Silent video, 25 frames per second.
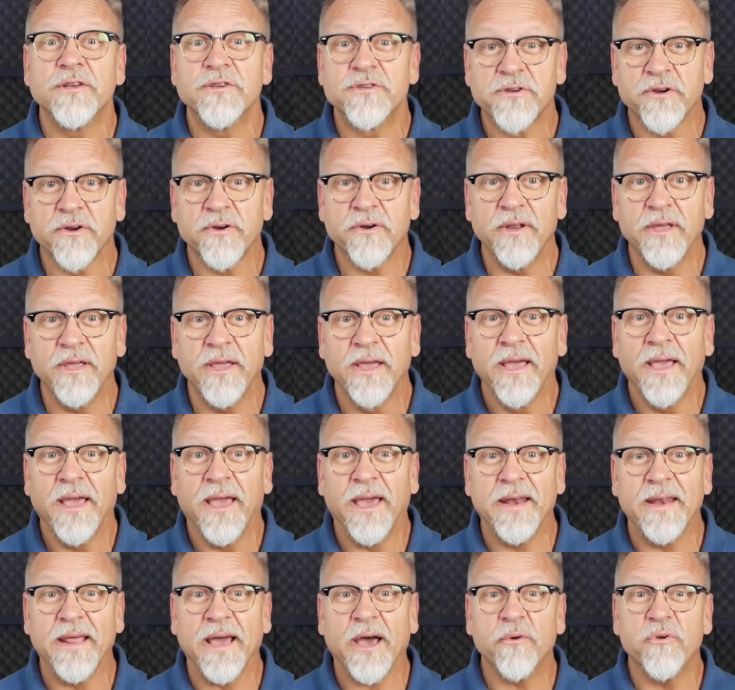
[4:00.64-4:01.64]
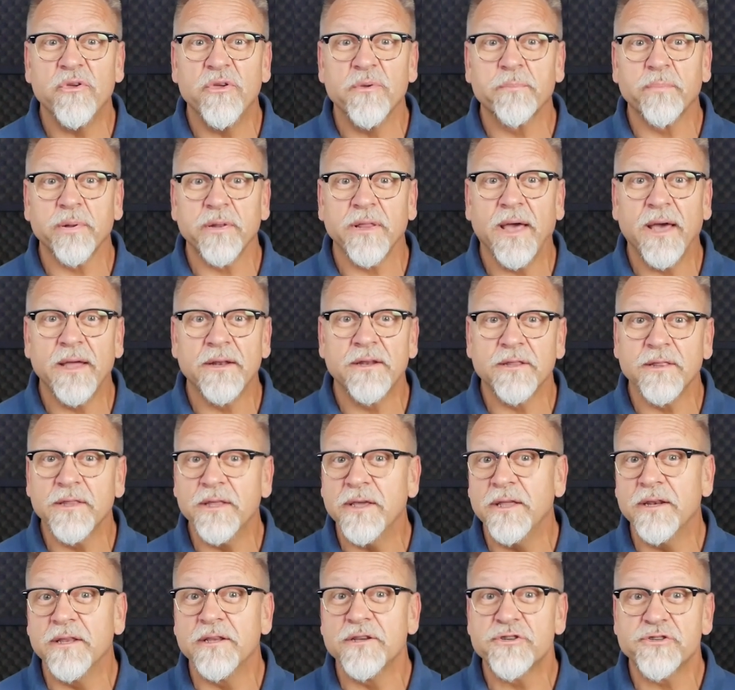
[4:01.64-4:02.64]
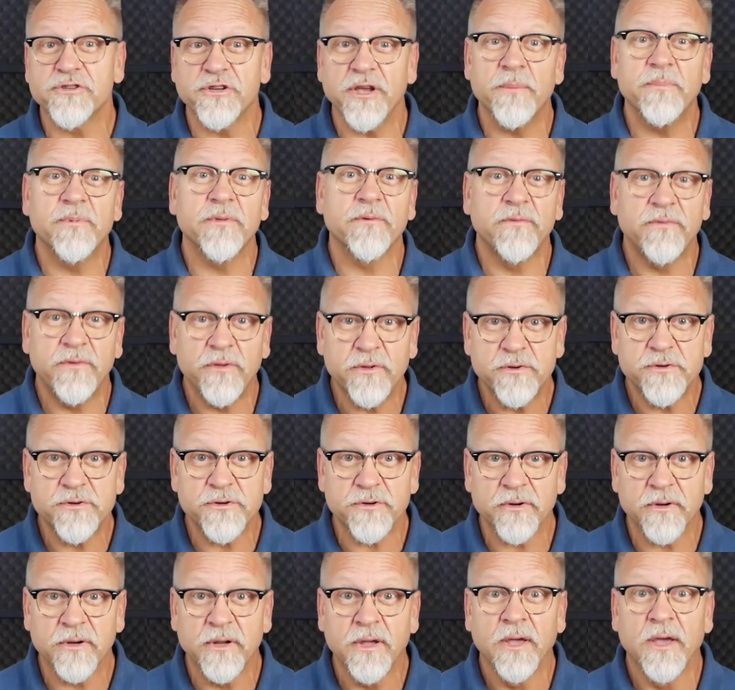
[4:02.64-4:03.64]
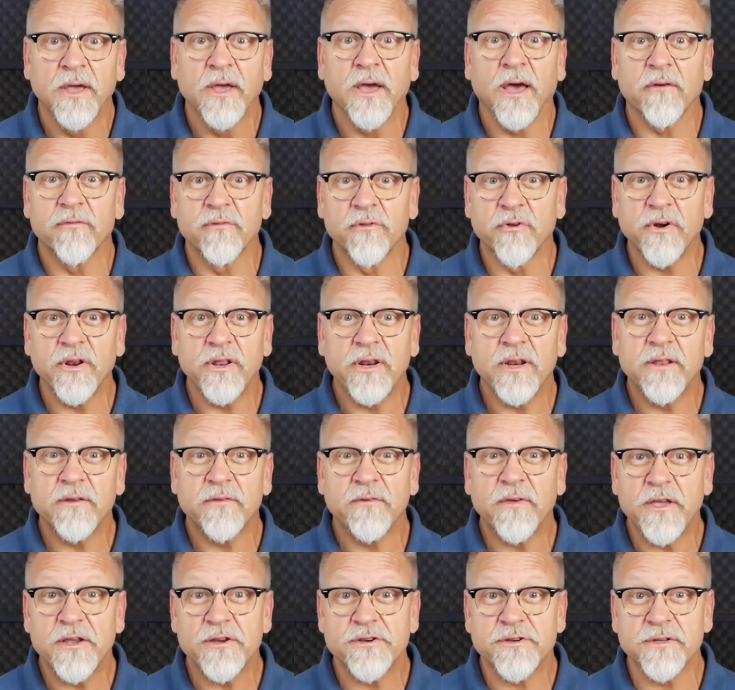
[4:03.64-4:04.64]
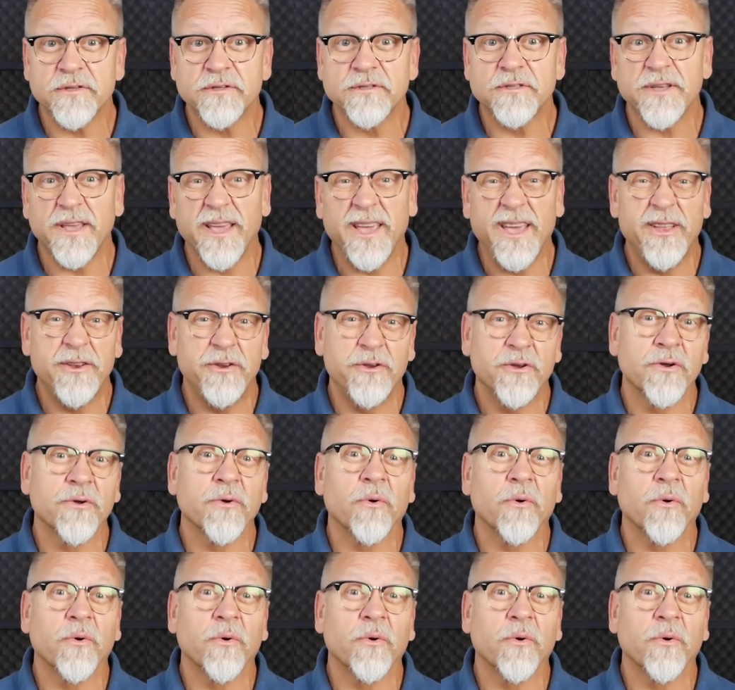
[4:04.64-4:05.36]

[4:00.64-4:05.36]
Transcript: journey and how you plan to lead and shape the future of learning innovations in your